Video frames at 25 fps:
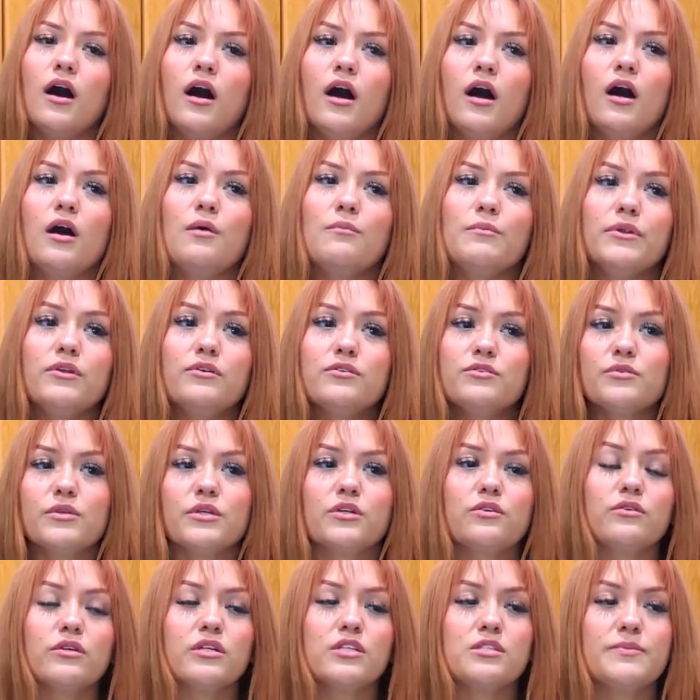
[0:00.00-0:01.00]
Um, but it was a
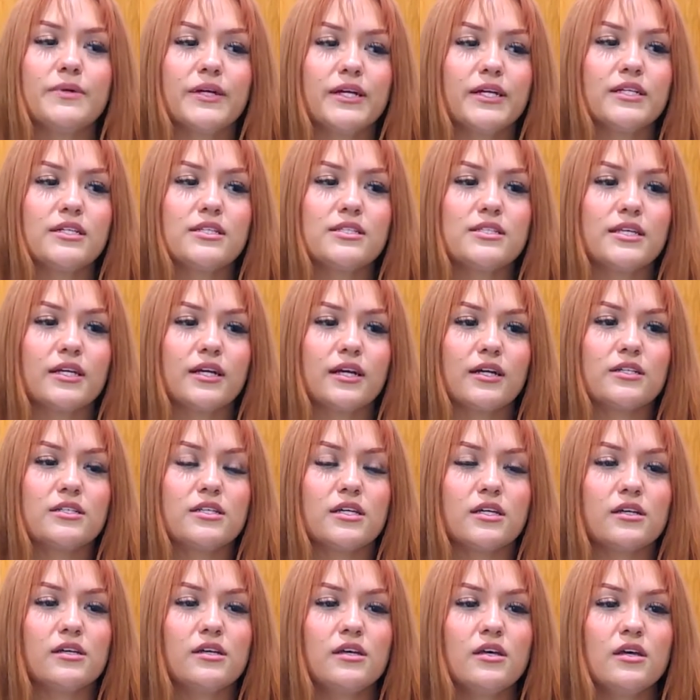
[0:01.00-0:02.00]
really cool experience. I got
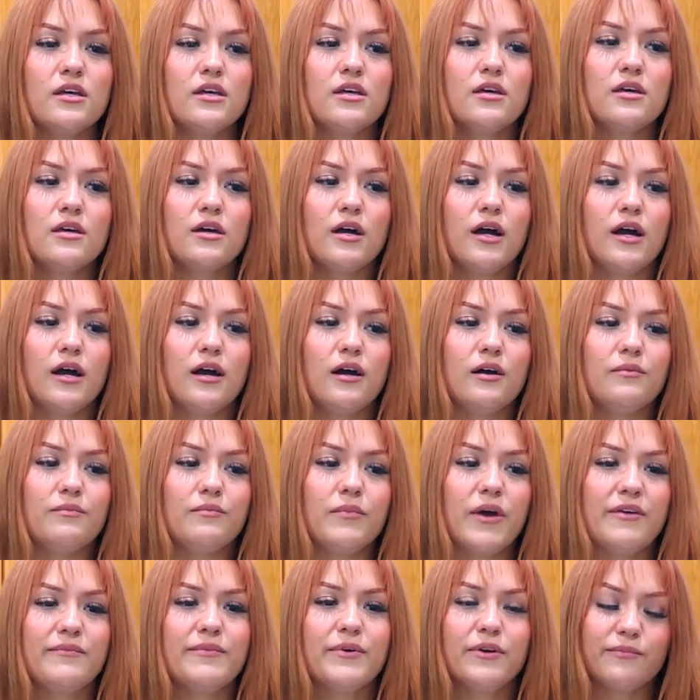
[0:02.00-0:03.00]
to
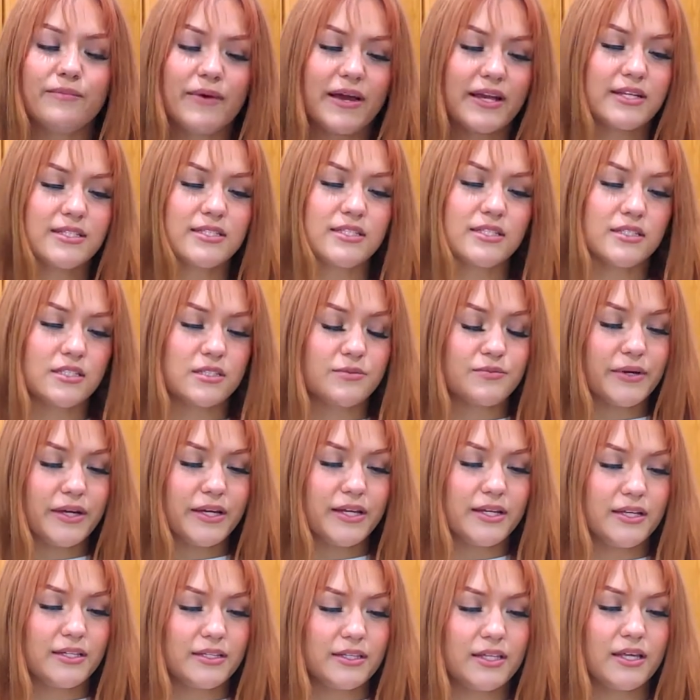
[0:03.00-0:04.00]
um, have a magazine
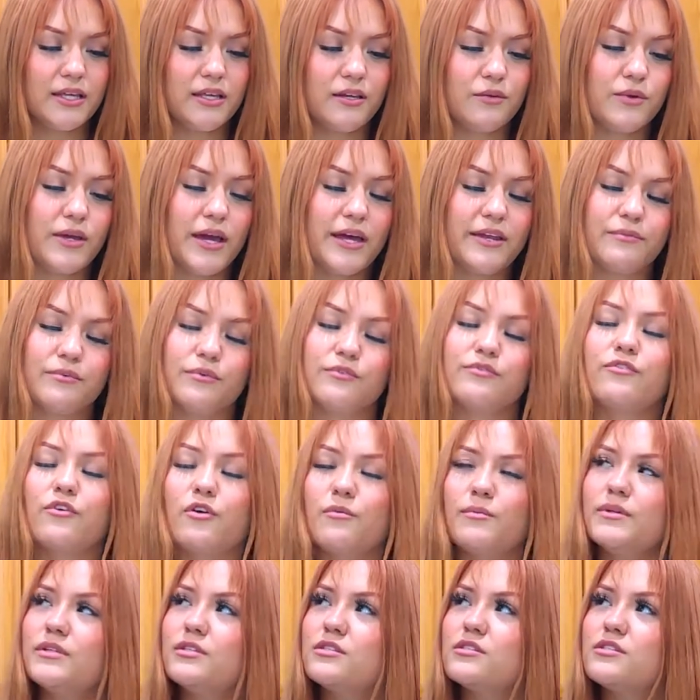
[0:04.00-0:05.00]
spread, and then we had a
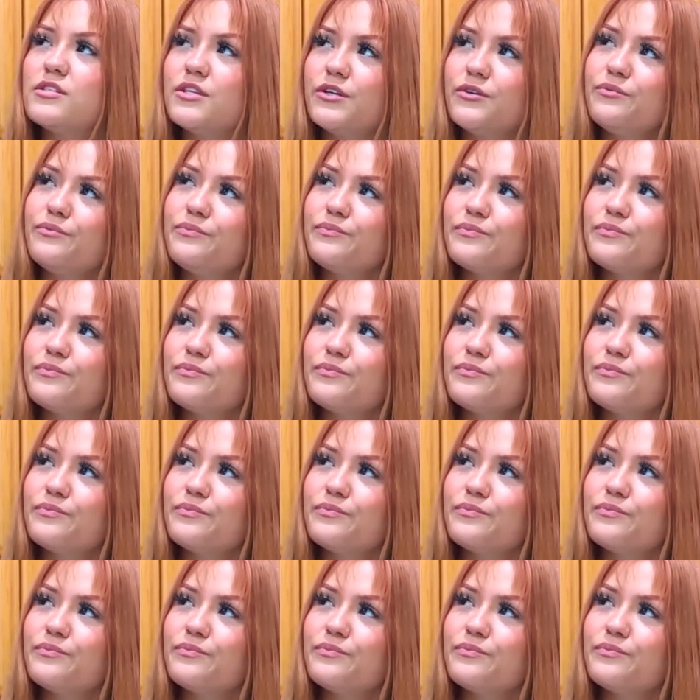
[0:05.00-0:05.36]
performance too.